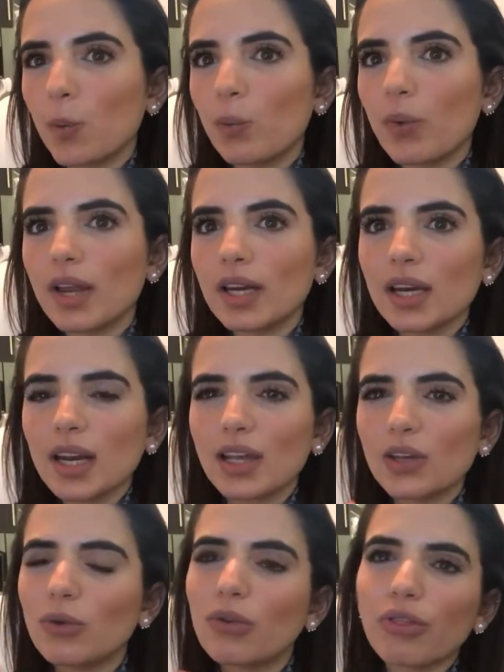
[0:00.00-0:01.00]
when
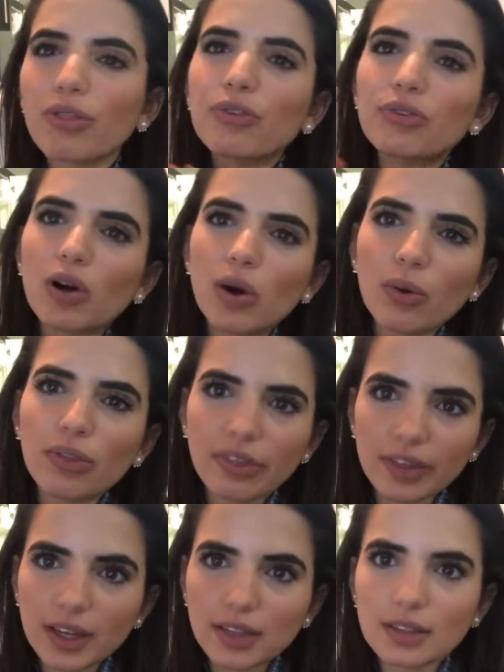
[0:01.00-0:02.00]
you throw
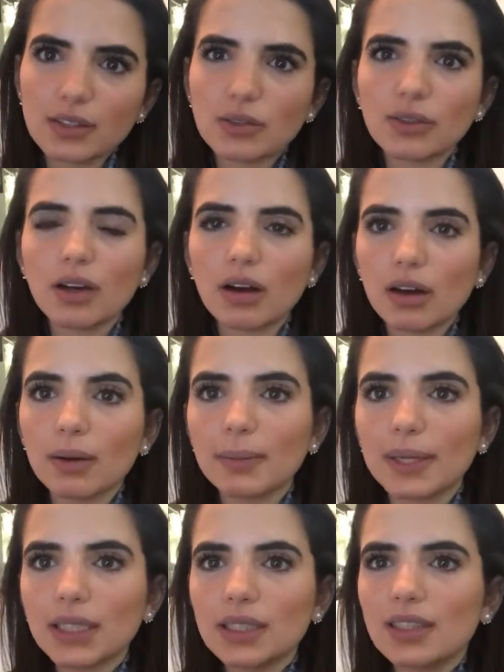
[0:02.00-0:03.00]
things to the
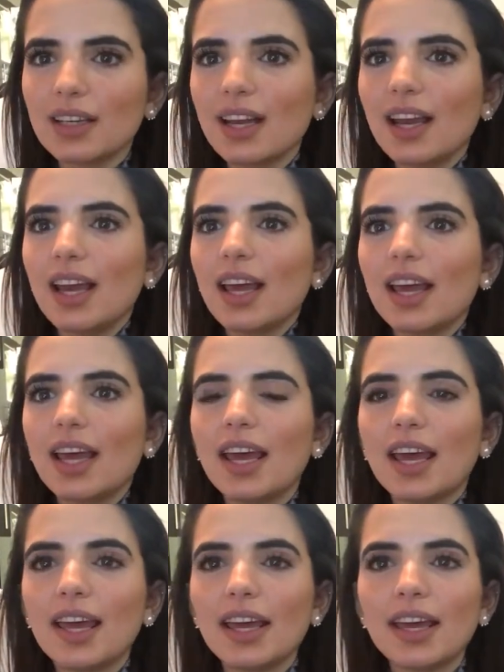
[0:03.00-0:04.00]
garbage
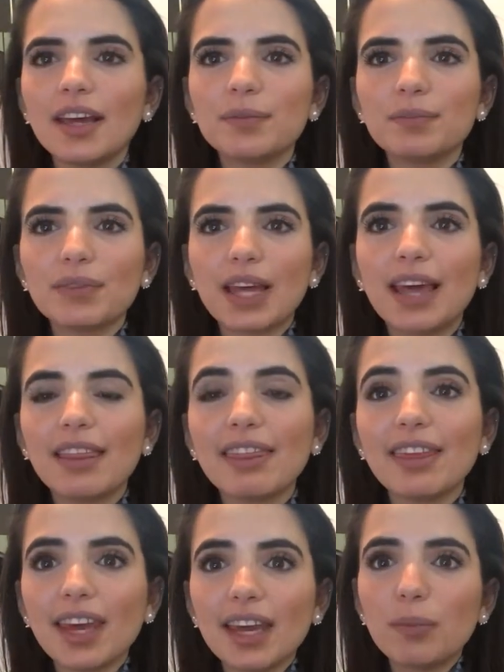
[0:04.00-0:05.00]

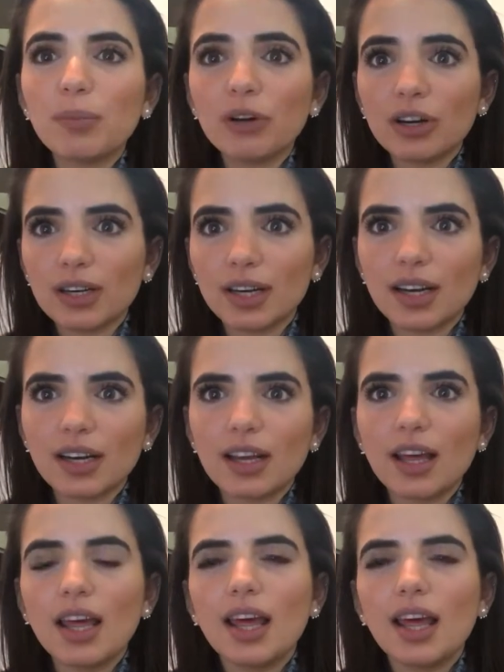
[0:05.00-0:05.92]
and they burn it,